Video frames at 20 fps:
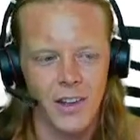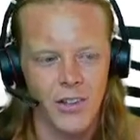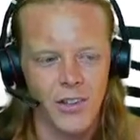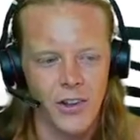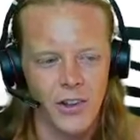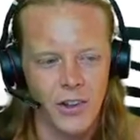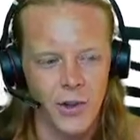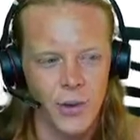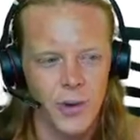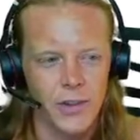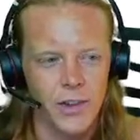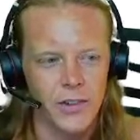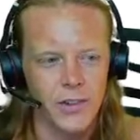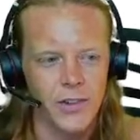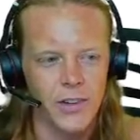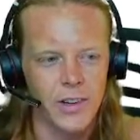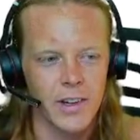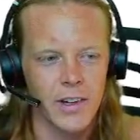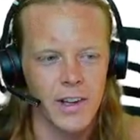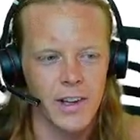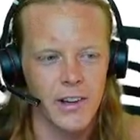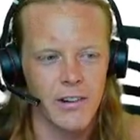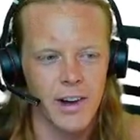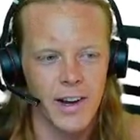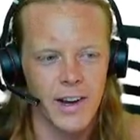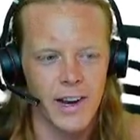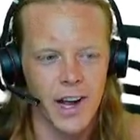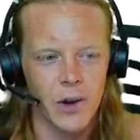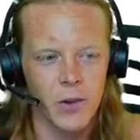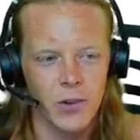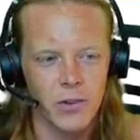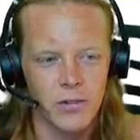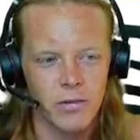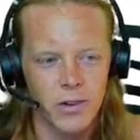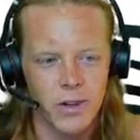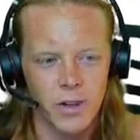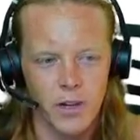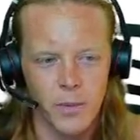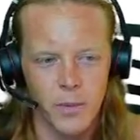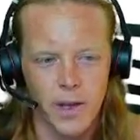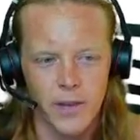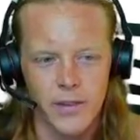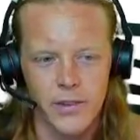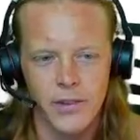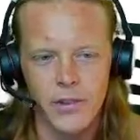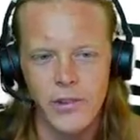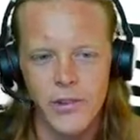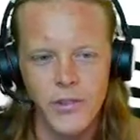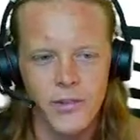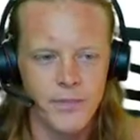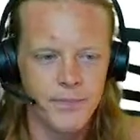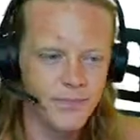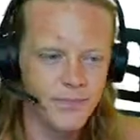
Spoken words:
the only one that's really here right now is fundamentals.